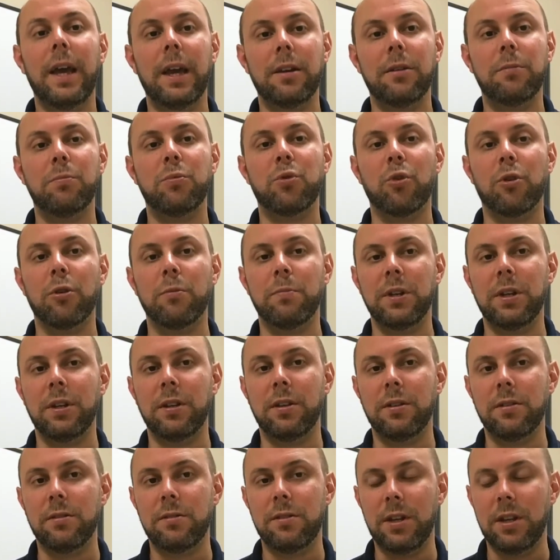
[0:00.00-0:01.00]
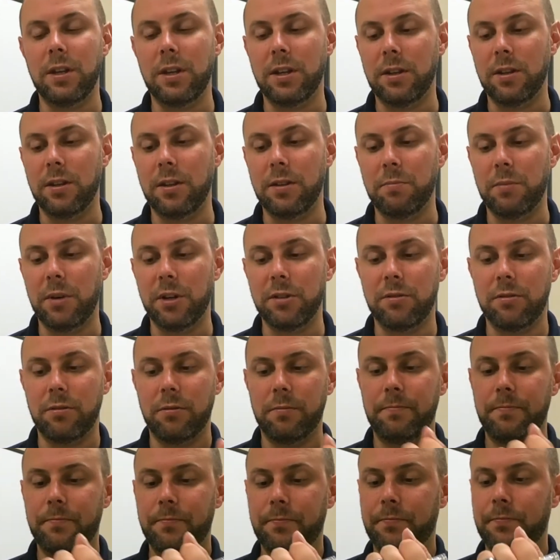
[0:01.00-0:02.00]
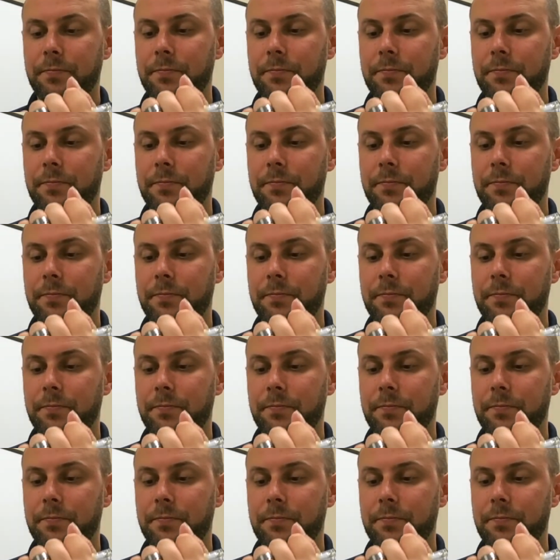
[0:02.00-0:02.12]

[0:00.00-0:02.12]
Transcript: and absorb into the muscle.